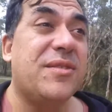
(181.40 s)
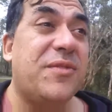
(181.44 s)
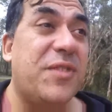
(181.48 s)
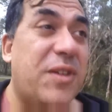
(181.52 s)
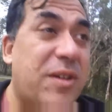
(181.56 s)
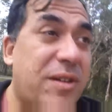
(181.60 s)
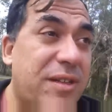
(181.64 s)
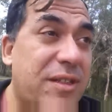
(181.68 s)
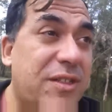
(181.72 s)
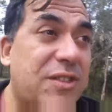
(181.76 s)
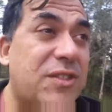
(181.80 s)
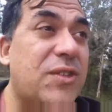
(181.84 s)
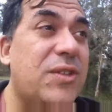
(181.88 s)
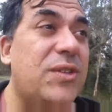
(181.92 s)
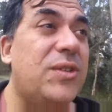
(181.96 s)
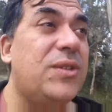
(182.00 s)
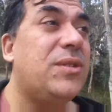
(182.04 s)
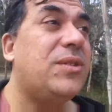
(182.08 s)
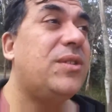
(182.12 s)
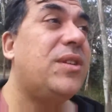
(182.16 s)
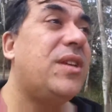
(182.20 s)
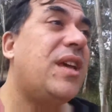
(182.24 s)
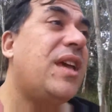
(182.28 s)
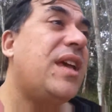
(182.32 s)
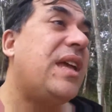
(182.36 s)
very
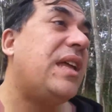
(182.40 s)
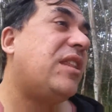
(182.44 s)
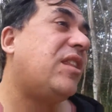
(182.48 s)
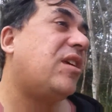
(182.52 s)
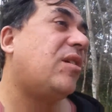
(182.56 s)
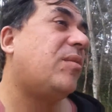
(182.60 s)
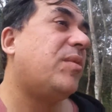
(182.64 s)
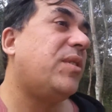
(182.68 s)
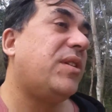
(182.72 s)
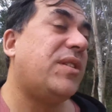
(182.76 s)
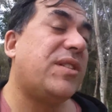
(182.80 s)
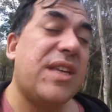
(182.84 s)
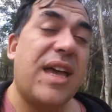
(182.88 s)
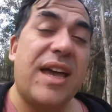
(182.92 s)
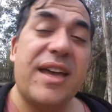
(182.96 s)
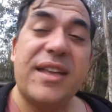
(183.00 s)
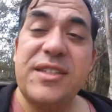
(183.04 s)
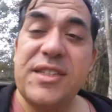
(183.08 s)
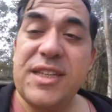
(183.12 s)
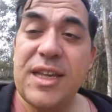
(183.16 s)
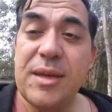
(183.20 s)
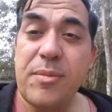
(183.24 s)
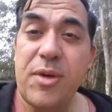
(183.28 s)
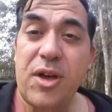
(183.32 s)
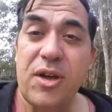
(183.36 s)
soon there'll be a
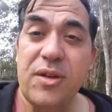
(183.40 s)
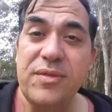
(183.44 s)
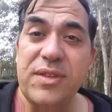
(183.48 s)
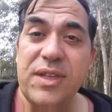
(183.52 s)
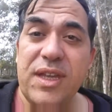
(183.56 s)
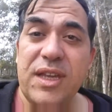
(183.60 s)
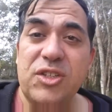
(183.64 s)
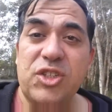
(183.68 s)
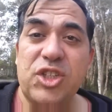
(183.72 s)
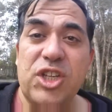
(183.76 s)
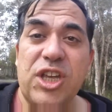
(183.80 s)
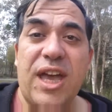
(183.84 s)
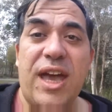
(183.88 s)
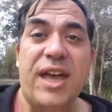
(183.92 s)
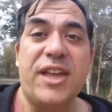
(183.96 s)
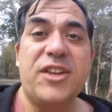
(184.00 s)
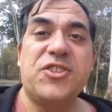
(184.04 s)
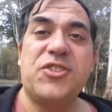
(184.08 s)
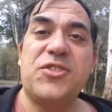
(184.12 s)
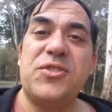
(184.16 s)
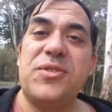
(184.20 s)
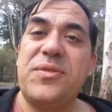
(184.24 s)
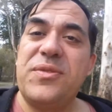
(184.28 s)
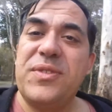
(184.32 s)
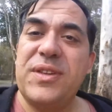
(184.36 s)
demo of the
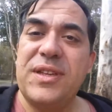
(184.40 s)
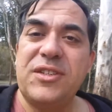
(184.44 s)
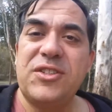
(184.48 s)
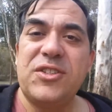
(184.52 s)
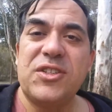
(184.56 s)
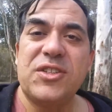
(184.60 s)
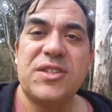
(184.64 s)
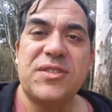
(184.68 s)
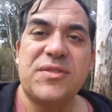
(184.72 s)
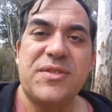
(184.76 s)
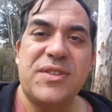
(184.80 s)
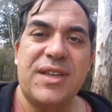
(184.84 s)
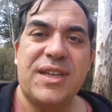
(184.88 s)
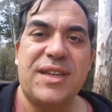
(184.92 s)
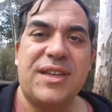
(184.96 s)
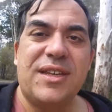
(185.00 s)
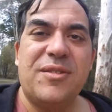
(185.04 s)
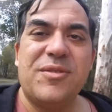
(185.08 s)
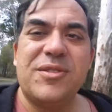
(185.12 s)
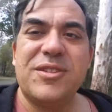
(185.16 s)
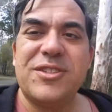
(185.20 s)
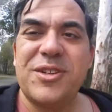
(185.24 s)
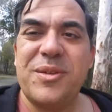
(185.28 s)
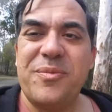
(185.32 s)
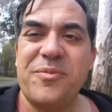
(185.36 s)
educational features of Edie,
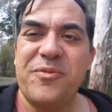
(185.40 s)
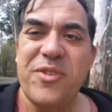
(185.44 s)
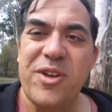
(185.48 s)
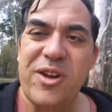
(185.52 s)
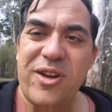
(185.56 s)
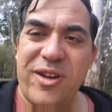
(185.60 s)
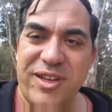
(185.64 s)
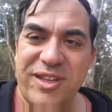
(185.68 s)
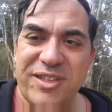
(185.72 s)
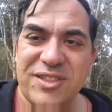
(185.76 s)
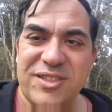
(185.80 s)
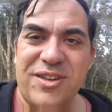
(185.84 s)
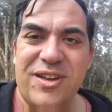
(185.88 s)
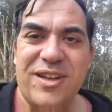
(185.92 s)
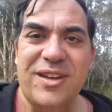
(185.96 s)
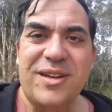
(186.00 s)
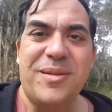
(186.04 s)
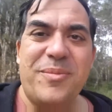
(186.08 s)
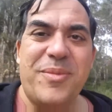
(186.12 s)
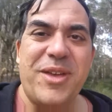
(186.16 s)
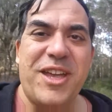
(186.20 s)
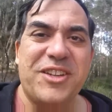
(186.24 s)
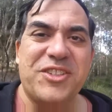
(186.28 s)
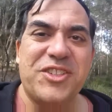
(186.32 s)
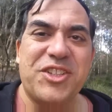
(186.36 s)
which I'm very excited
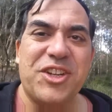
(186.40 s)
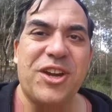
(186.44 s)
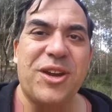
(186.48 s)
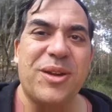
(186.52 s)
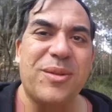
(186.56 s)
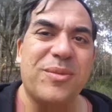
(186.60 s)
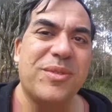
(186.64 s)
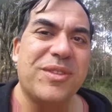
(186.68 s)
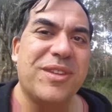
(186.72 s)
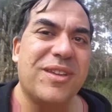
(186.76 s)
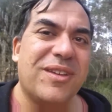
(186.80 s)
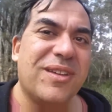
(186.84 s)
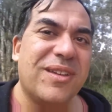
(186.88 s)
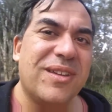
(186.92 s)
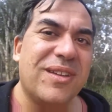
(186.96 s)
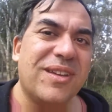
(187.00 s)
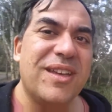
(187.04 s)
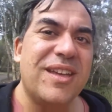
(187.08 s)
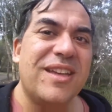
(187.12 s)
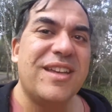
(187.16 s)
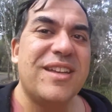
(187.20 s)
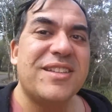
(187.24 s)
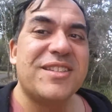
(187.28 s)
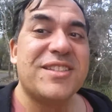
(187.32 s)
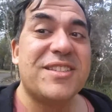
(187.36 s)
about sharing with you.
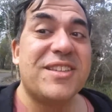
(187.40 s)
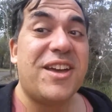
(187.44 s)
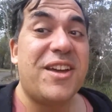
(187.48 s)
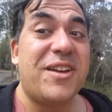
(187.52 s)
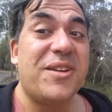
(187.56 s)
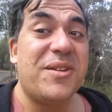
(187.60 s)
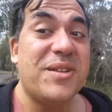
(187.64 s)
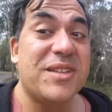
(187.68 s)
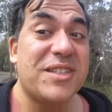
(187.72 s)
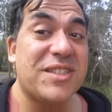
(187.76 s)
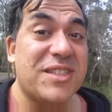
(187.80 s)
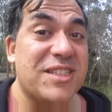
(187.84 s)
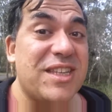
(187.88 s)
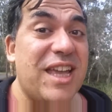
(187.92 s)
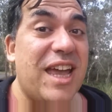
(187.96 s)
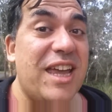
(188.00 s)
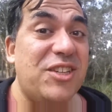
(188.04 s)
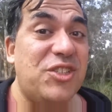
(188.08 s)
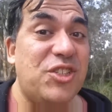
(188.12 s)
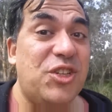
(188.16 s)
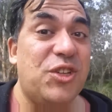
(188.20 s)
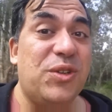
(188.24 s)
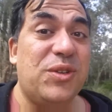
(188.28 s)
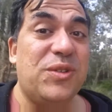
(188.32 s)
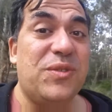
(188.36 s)
So stay
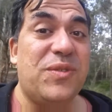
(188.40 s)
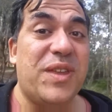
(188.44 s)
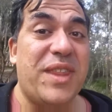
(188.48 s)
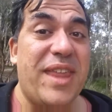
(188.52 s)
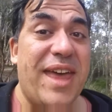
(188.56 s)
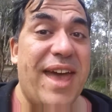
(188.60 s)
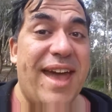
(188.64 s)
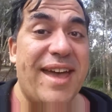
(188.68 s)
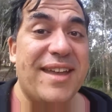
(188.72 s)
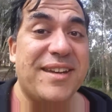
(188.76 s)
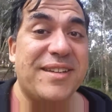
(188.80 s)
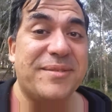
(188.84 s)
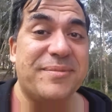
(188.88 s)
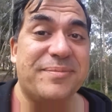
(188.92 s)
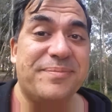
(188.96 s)
tuned for that.